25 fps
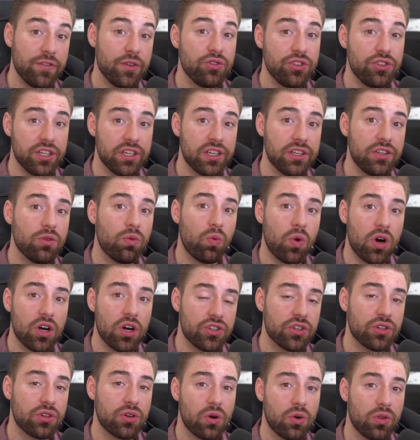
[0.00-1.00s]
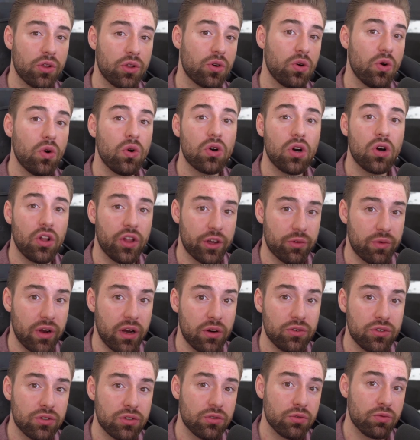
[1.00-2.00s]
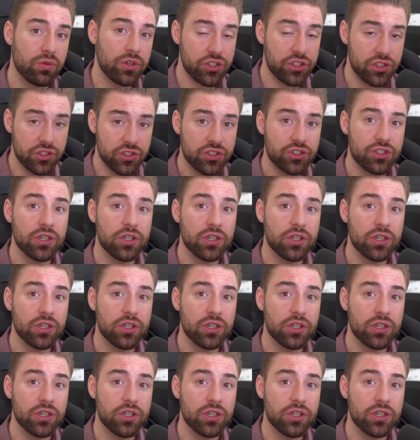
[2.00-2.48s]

If you did want to go the cold calling route, which